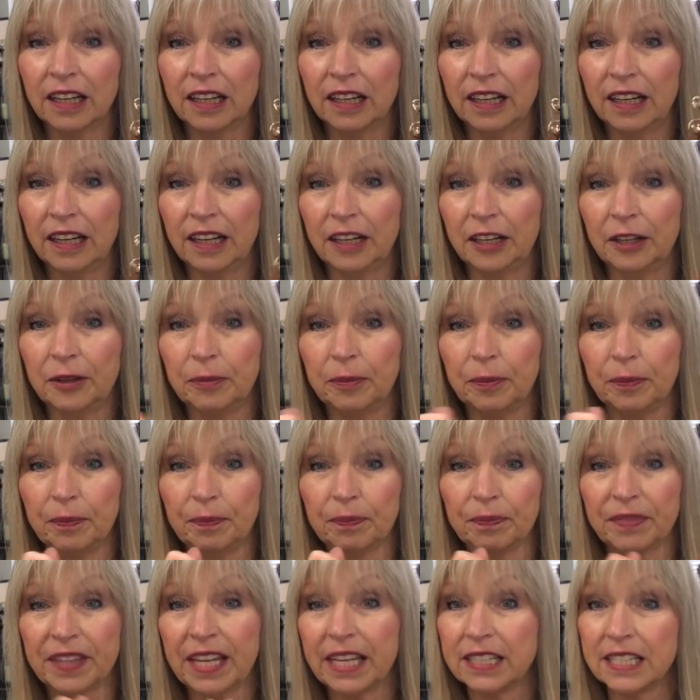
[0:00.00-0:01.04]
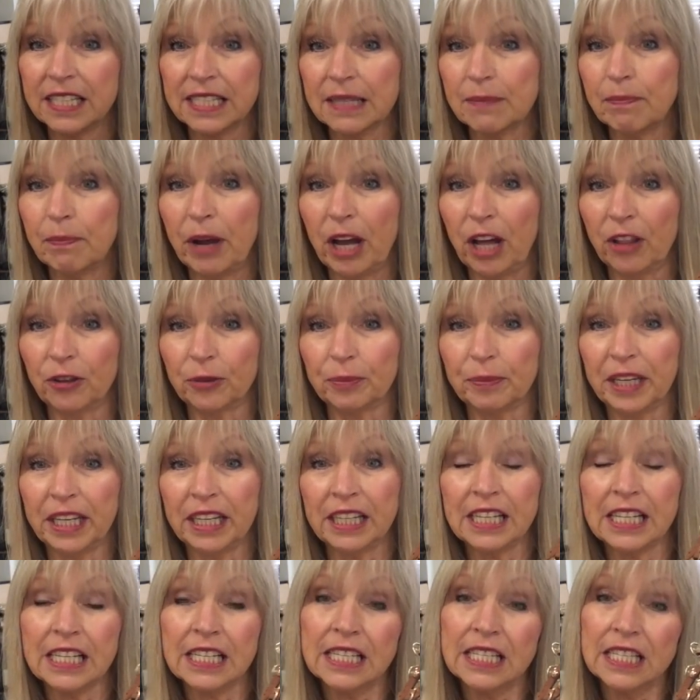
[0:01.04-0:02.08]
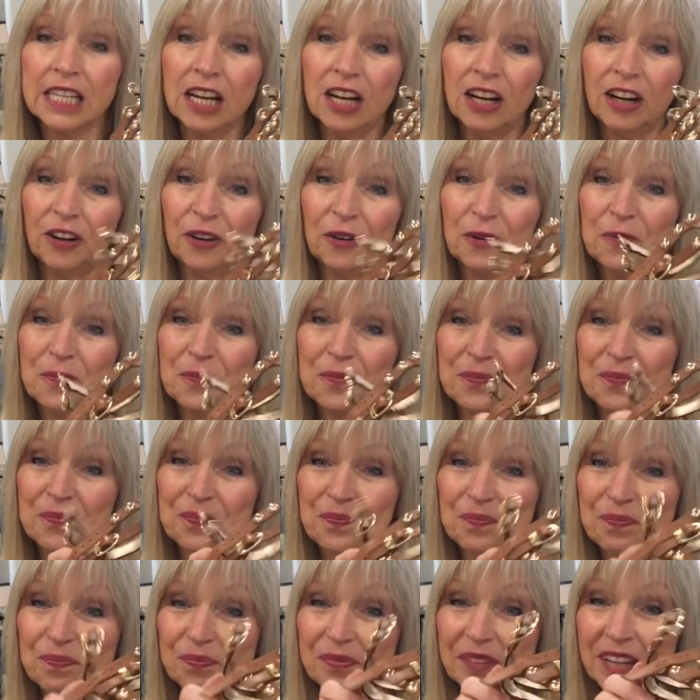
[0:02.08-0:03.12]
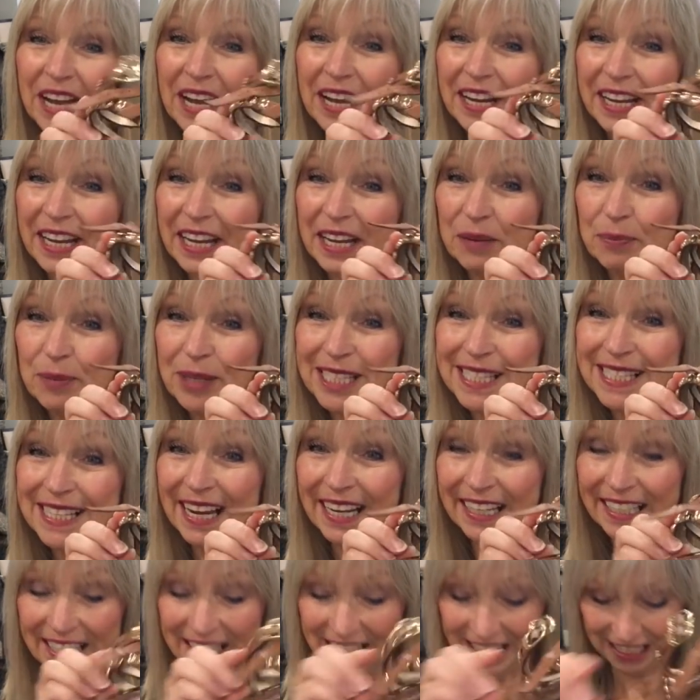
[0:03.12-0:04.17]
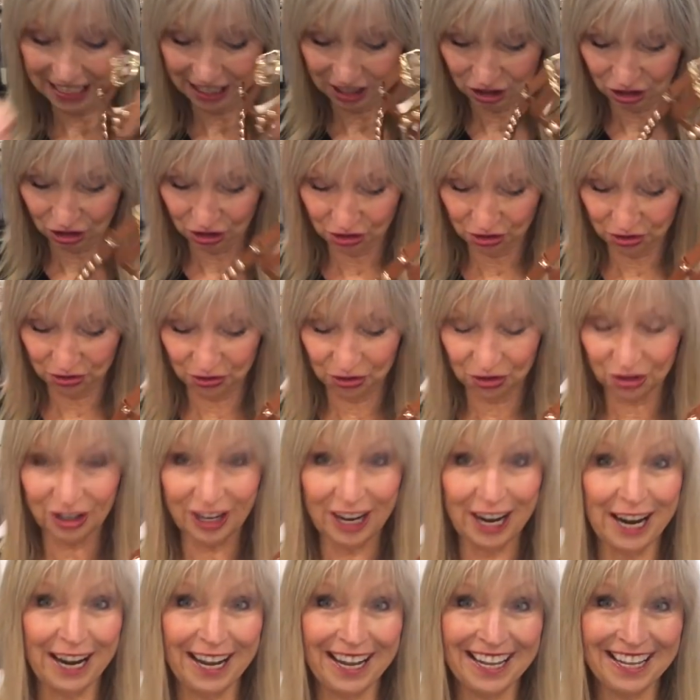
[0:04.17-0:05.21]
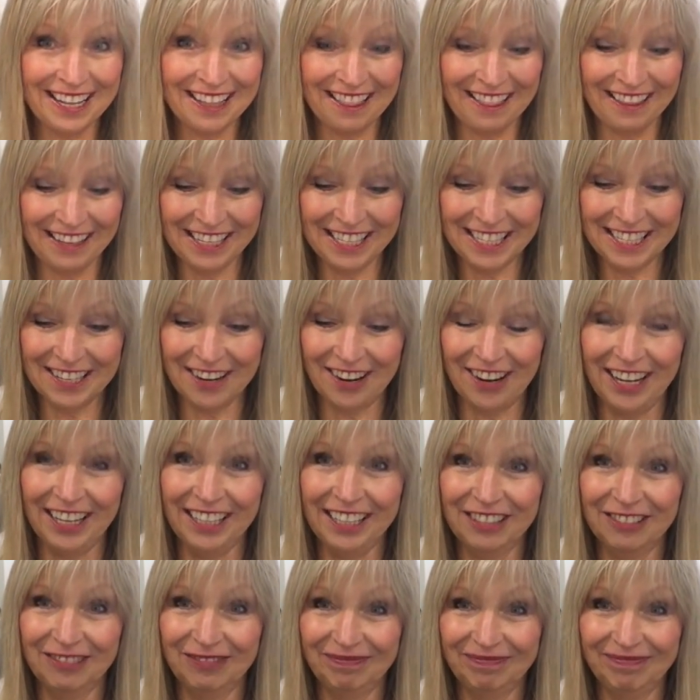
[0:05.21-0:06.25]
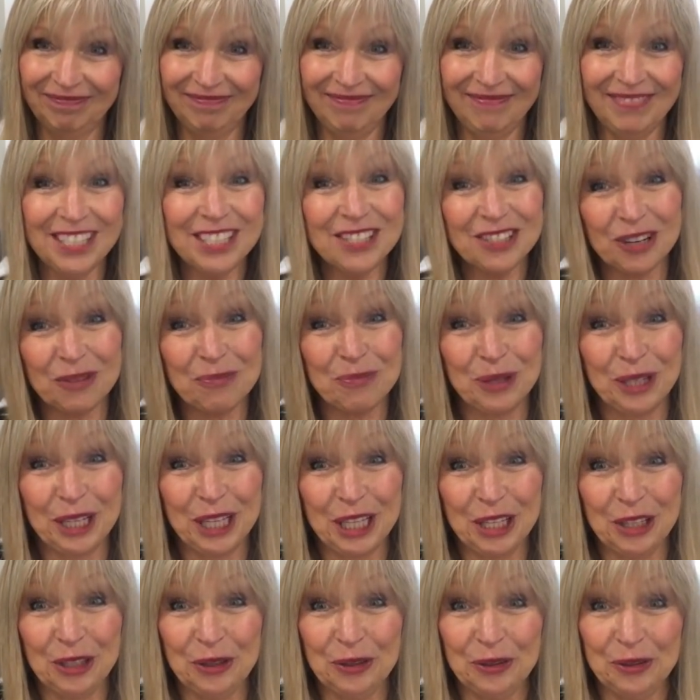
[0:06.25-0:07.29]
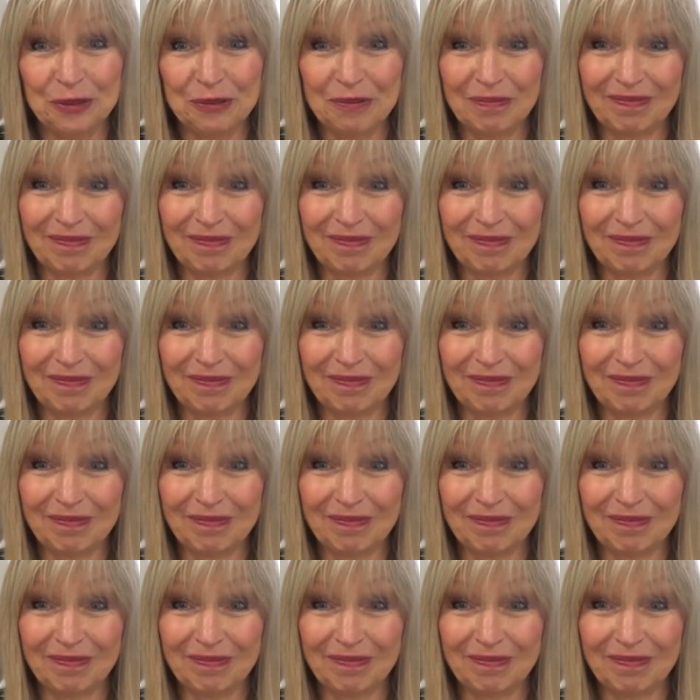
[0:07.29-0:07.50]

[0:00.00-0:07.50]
Um, that doesn't bother me. So, I am excited to try these on. These are pretty cute.